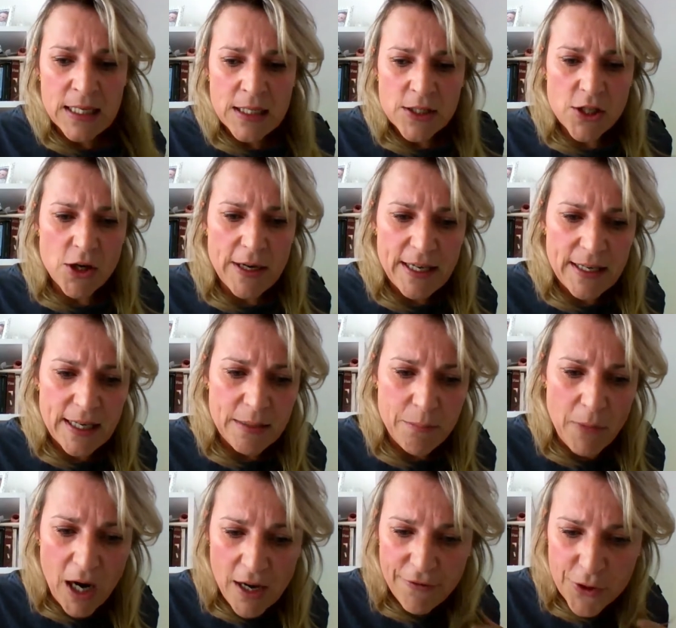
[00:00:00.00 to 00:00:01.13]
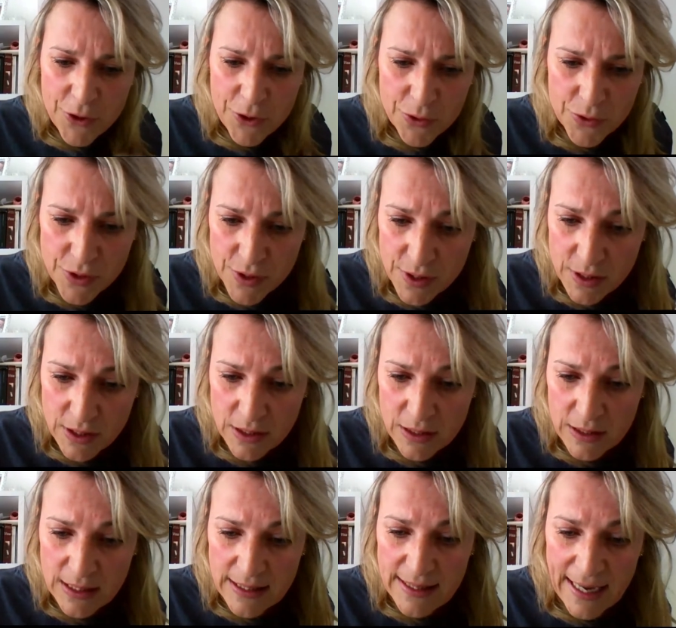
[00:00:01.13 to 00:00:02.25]
So, in my views, the,
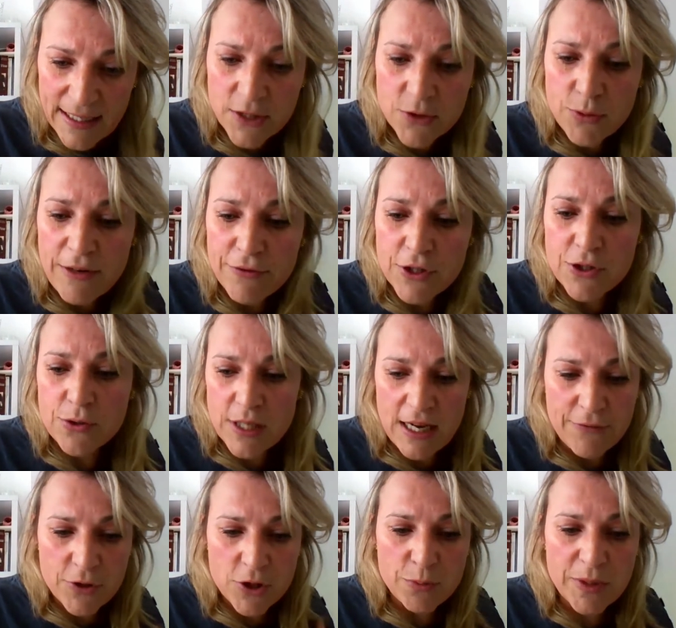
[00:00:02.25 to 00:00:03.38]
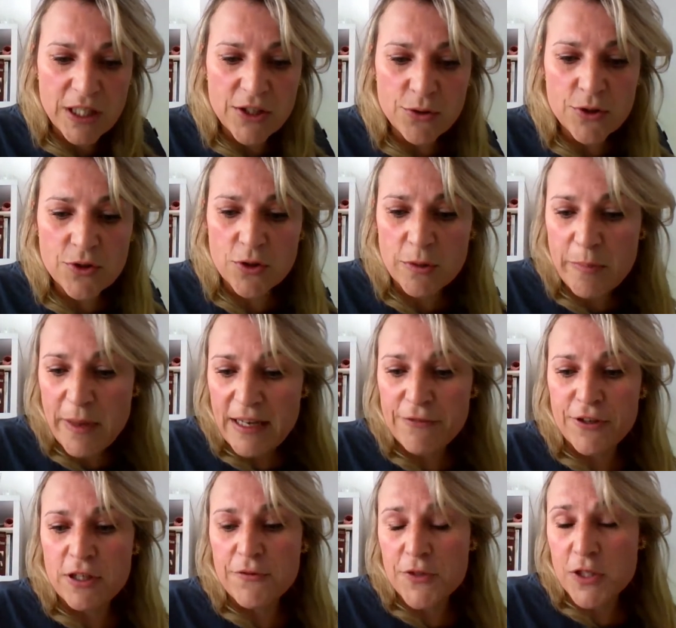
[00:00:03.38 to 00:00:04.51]
the, tax revenues have to be used to the
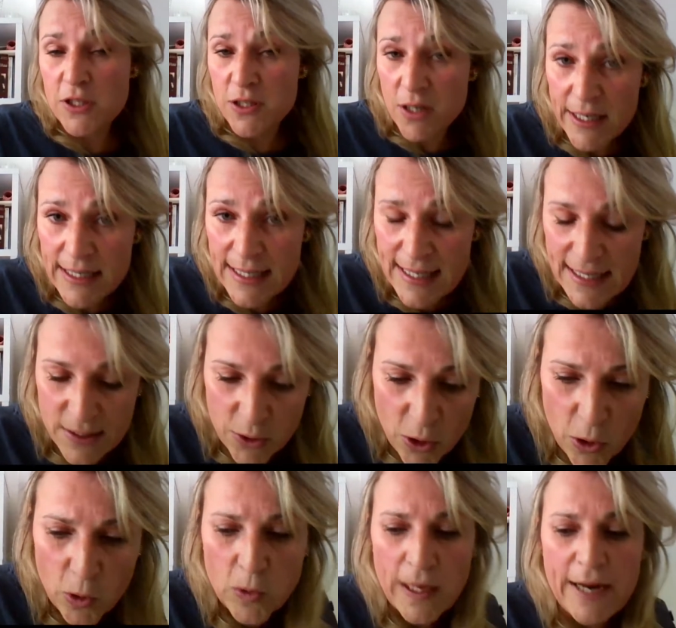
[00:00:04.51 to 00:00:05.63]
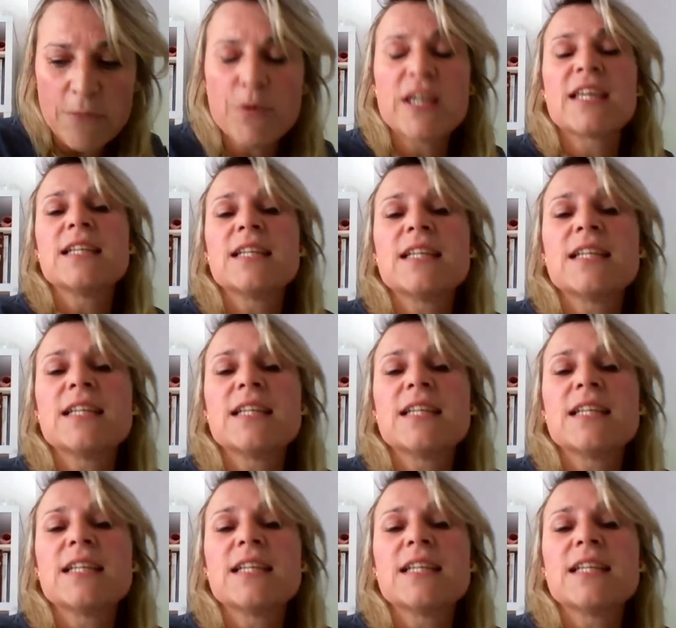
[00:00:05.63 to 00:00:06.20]
benefit of society as a whole, and we can